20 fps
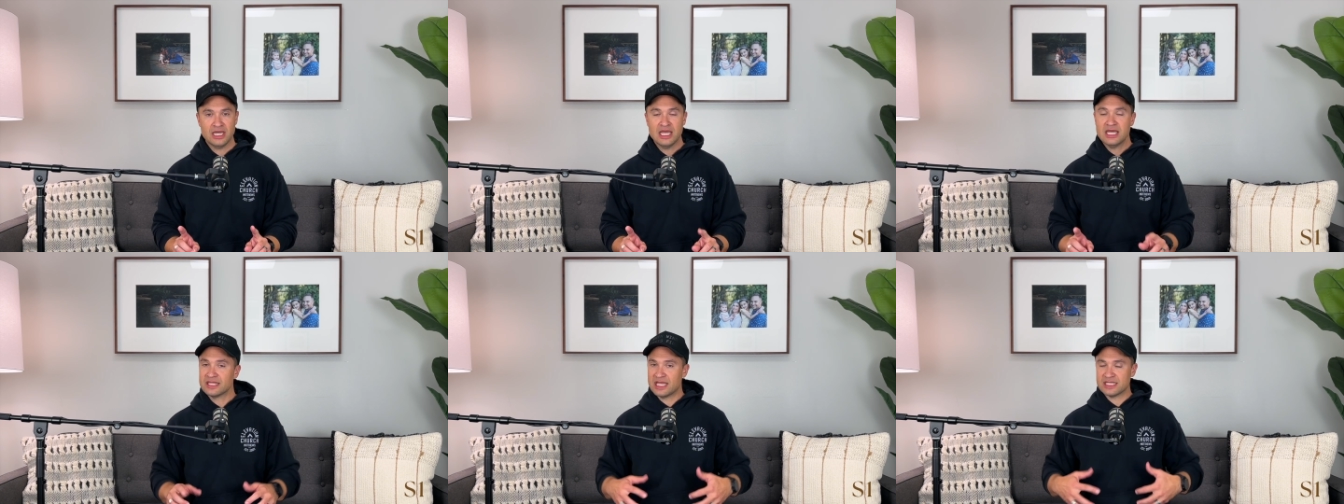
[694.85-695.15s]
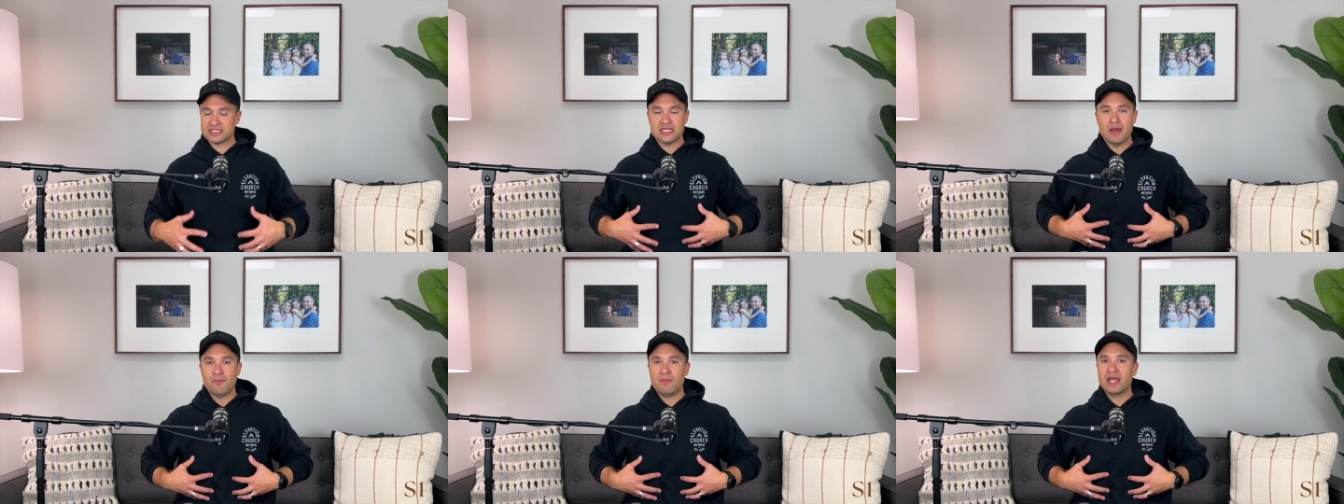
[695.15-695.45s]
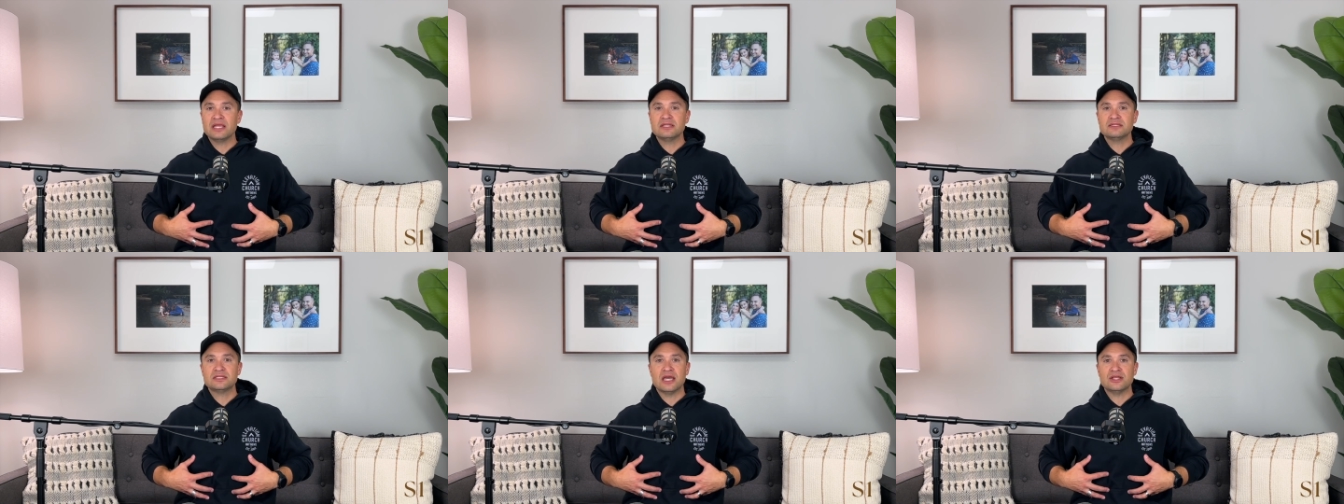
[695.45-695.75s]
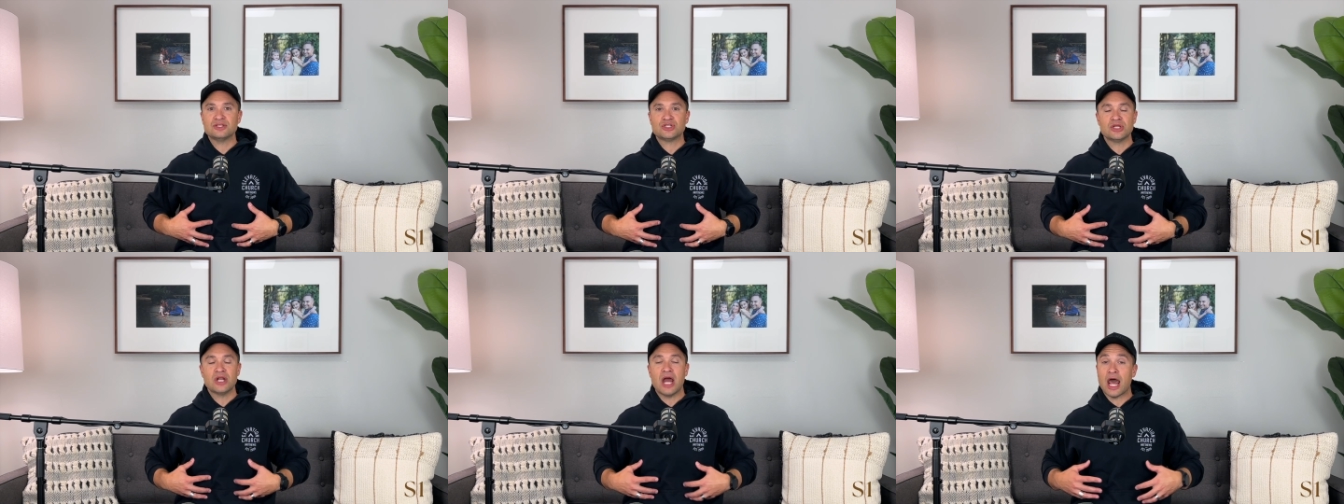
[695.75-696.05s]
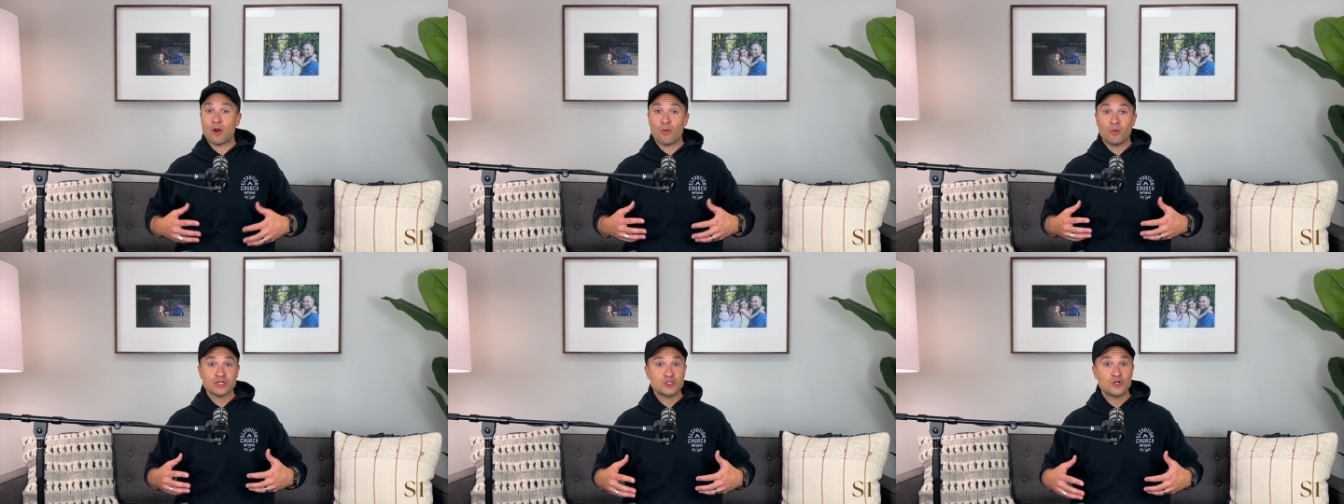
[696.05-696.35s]
That's not my intention. I
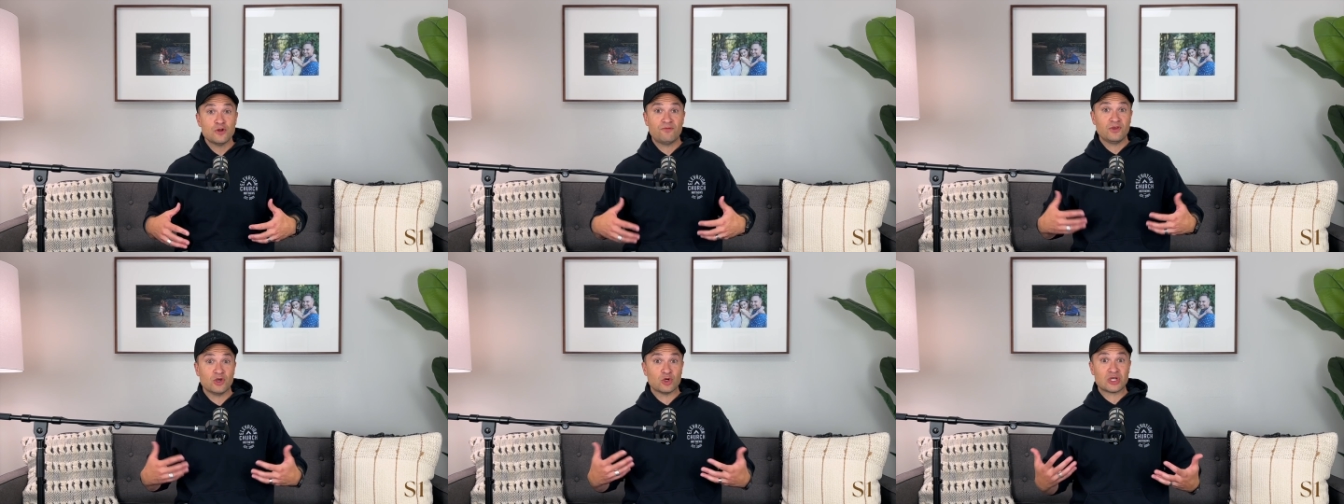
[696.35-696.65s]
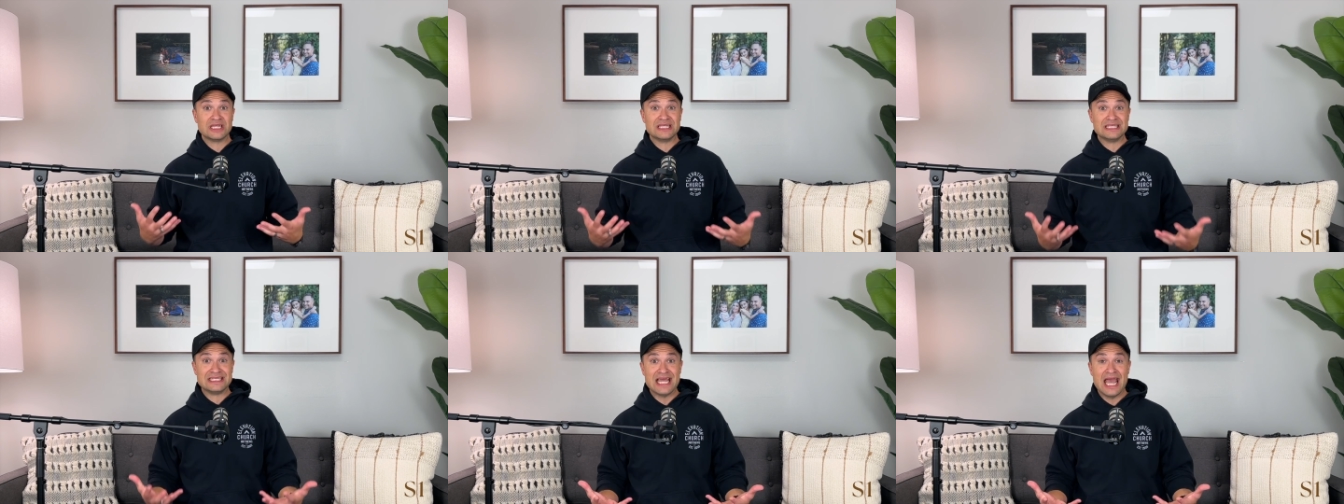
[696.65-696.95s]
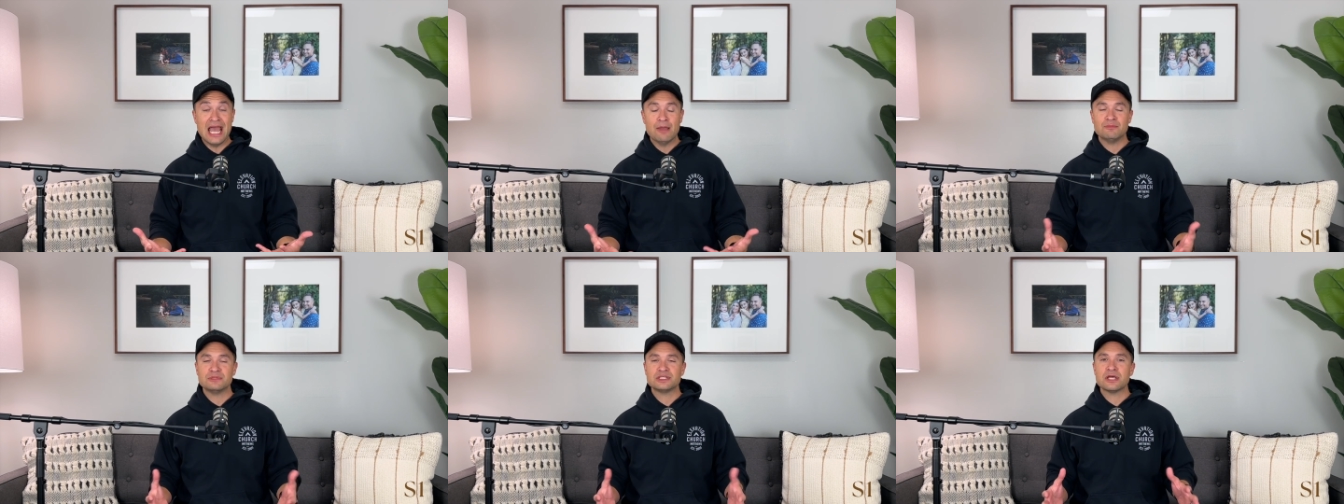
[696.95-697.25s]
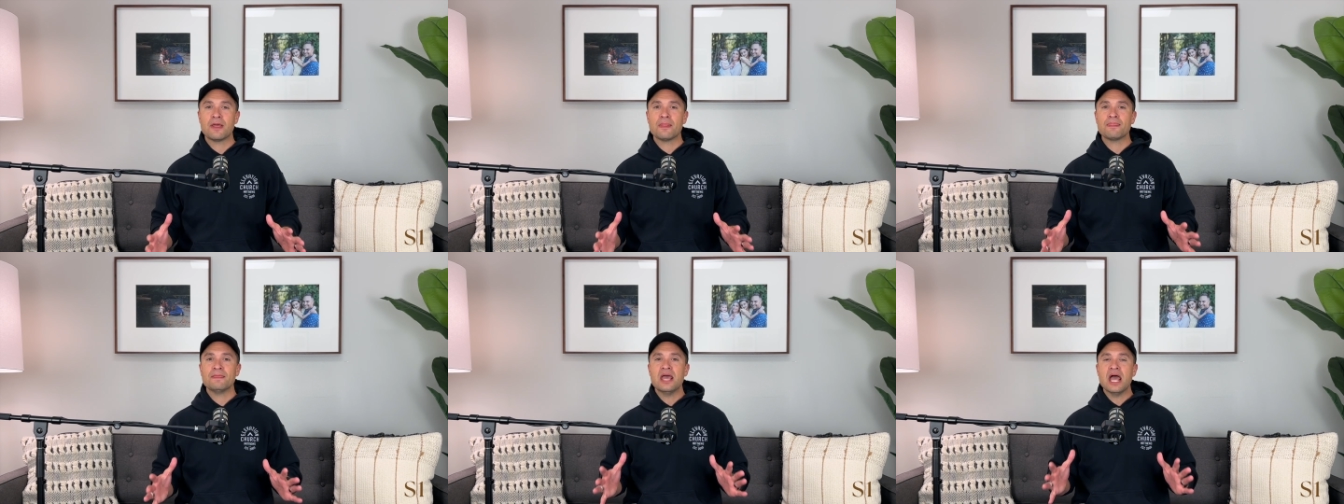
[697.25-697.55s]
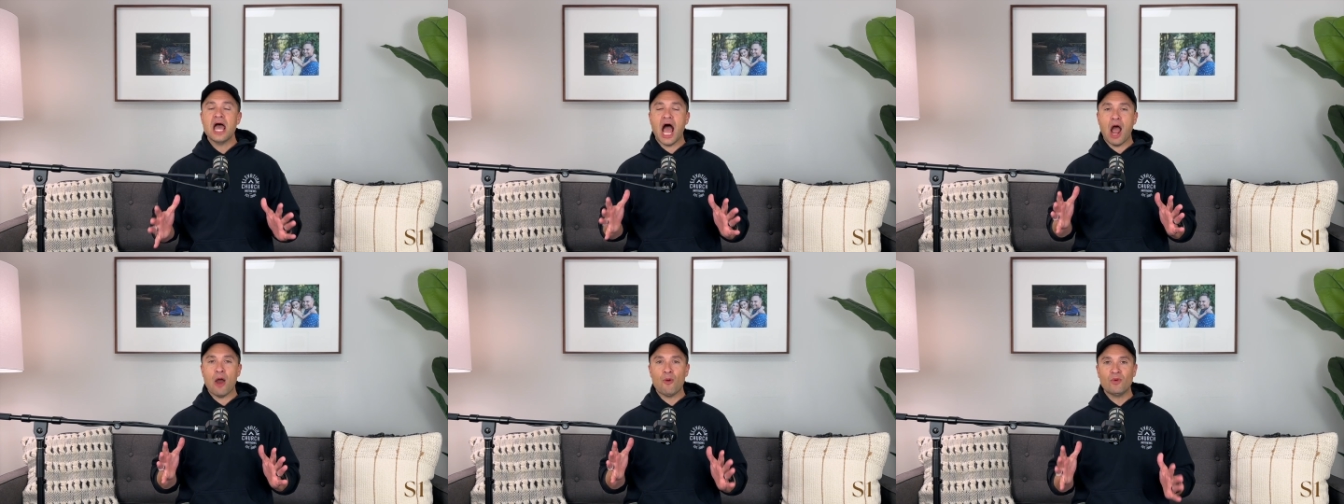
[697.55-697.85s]
don't want you to feel condemned.
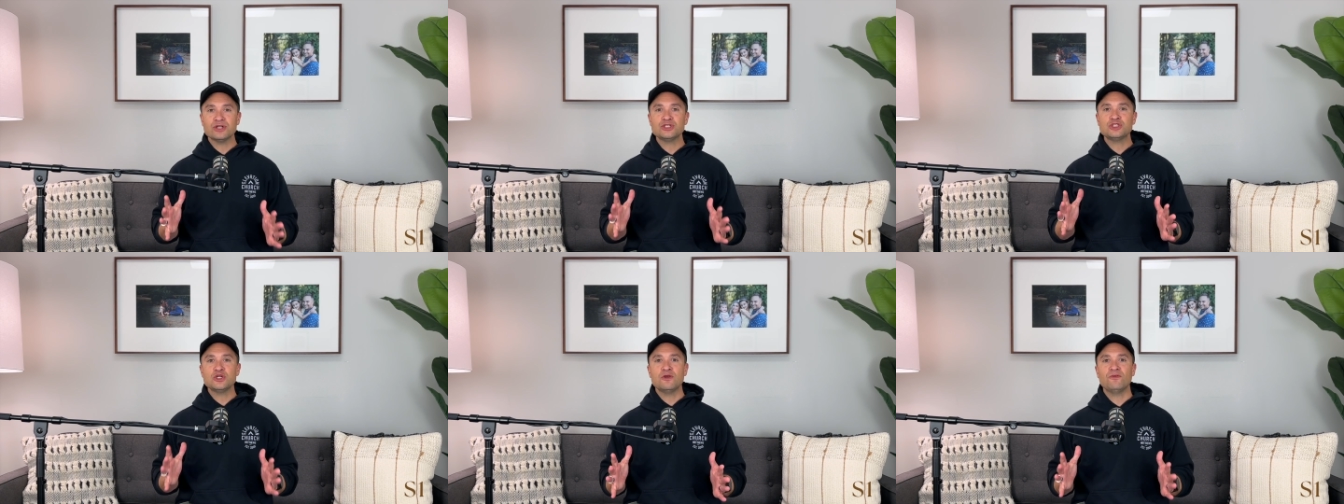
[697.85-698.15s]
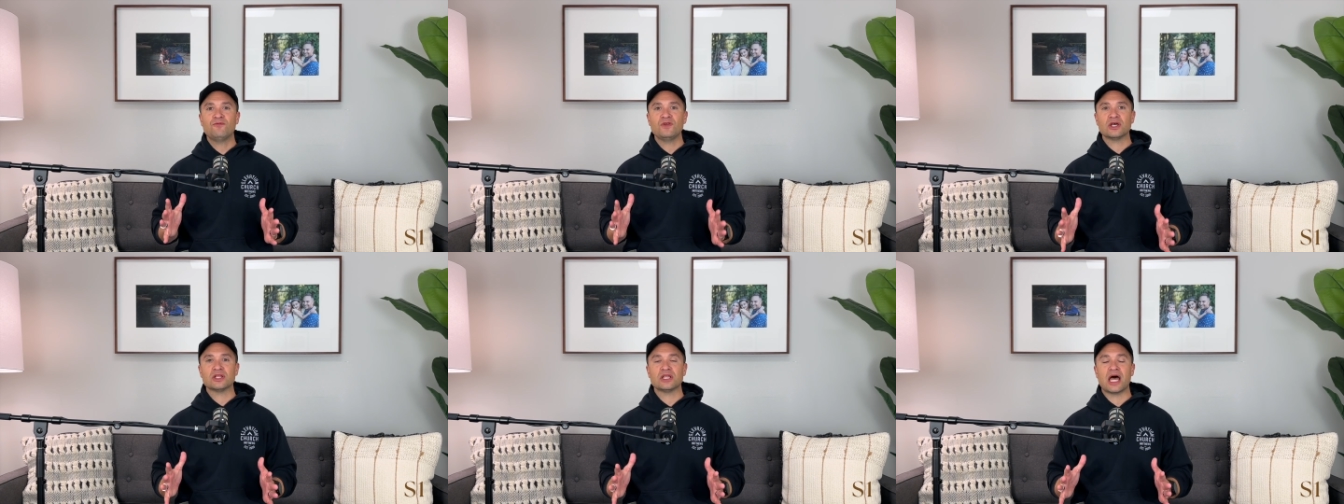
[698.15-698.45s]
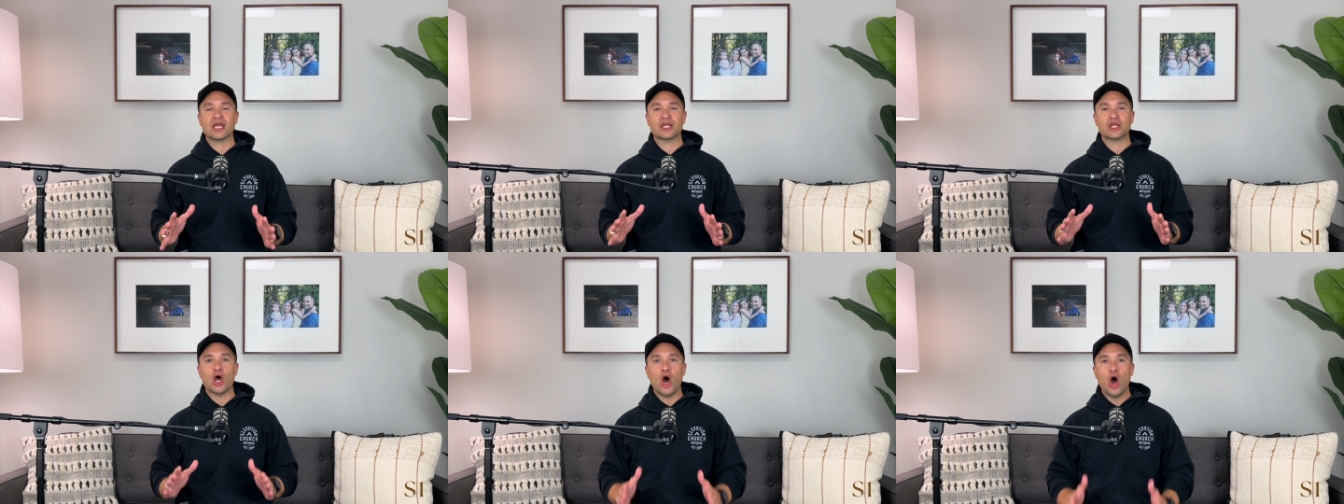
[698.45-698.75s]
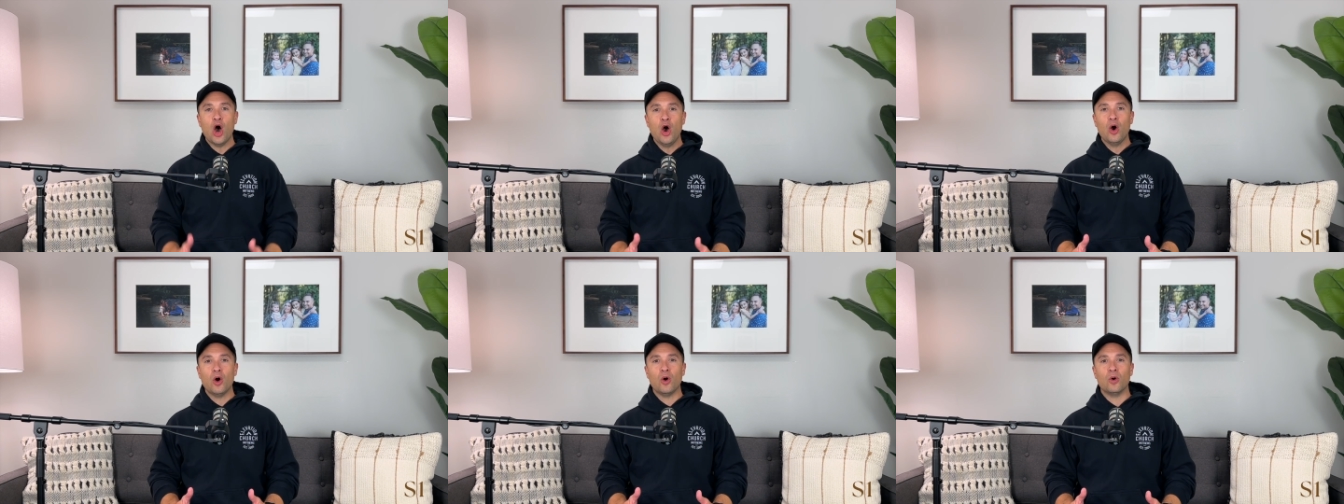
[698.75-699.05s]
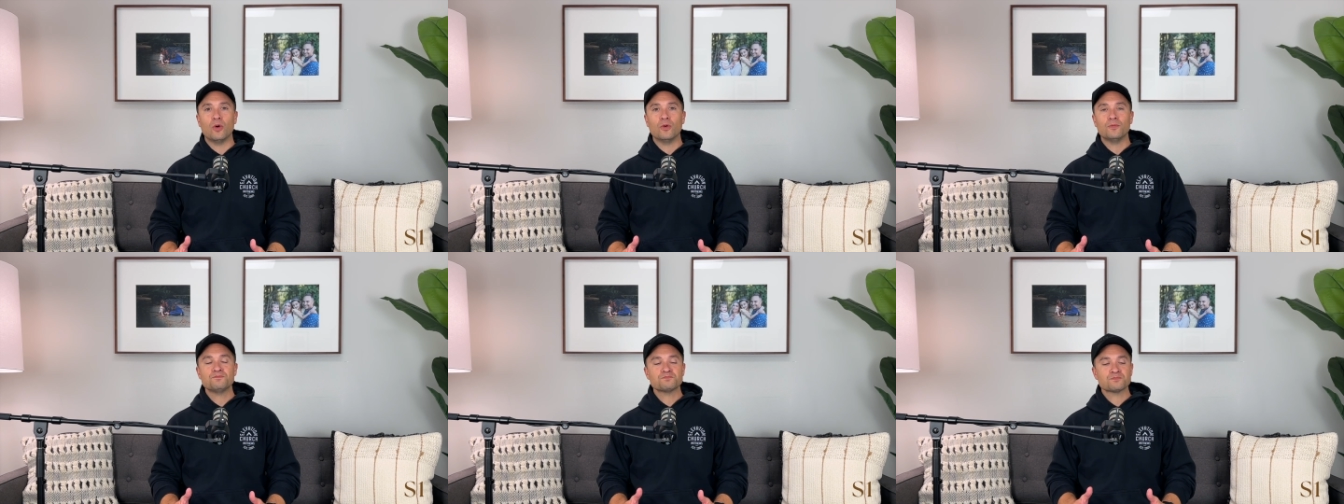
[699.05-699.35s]
I want you to feel like, oh,